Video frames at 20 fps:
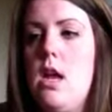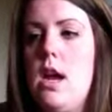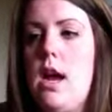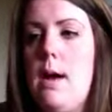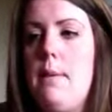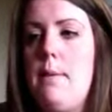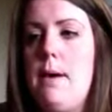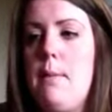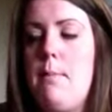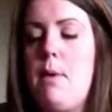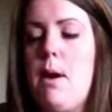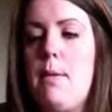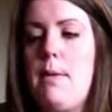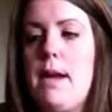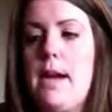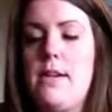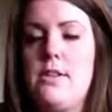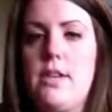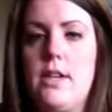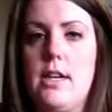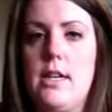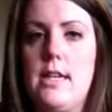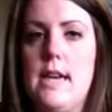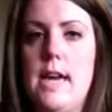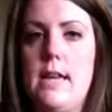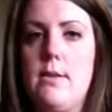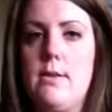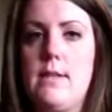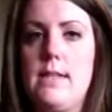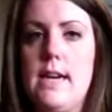I'm probably actually going to
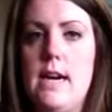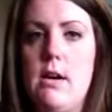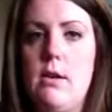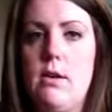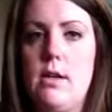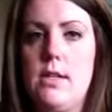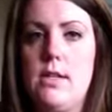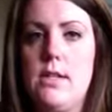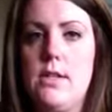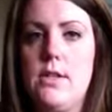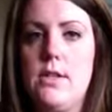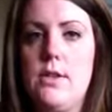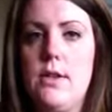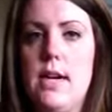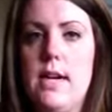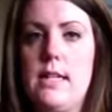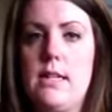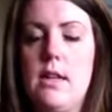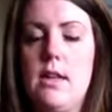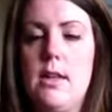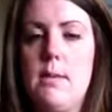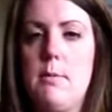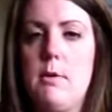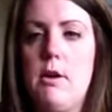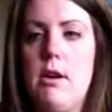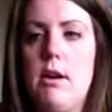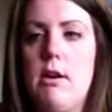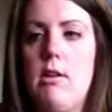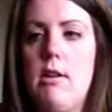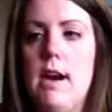take those down because the due dates on them
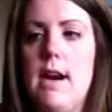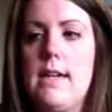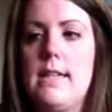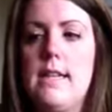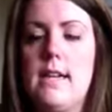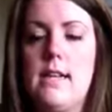are incorrect,